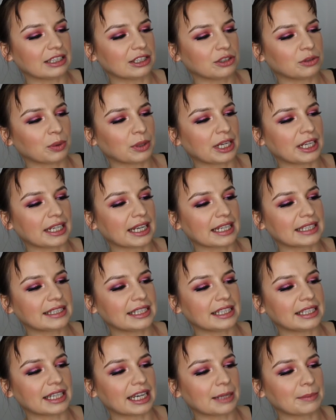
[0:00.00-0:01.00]

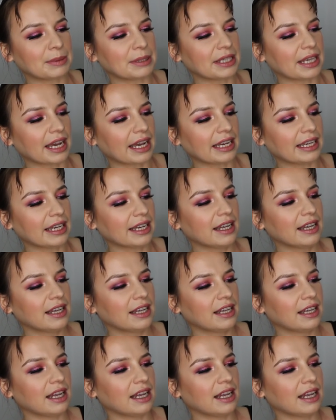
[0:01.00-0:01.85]
2019 IPA.